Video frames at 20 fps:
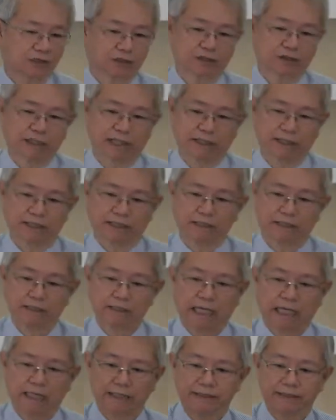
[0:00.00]
so that
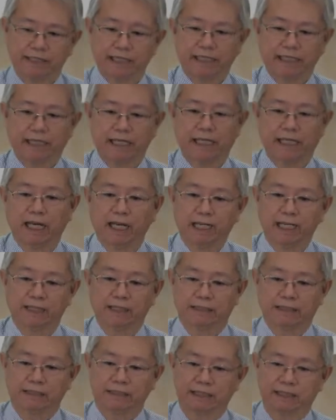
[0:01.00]
they can
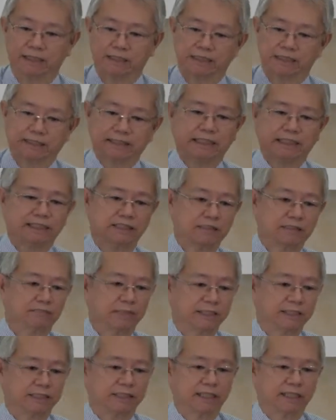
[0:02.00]
learn
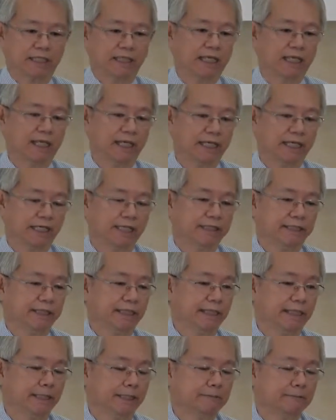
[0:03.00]
systematically
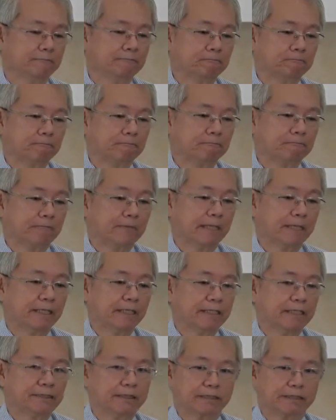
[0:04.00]
the
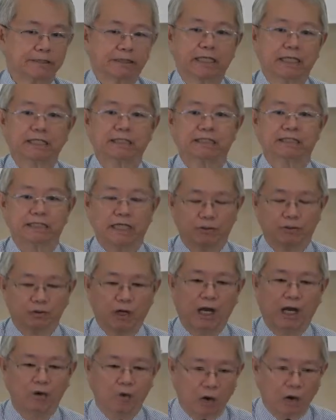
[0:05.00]
things that
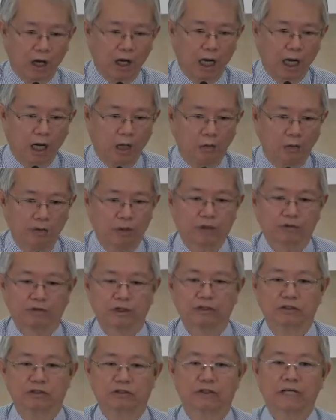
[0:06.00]
we're
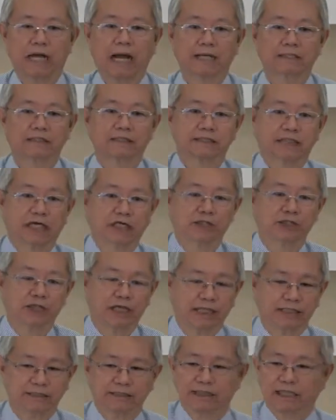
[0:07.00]
going to
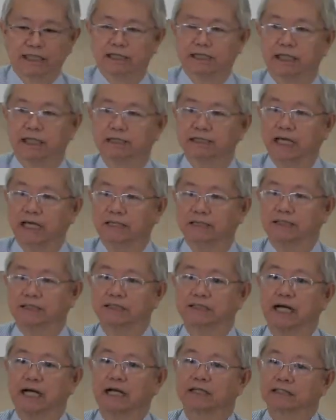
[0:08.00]
suggest in the
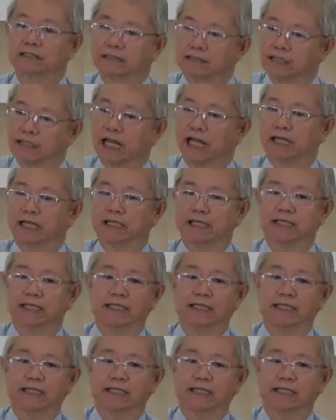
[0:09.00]
next slide.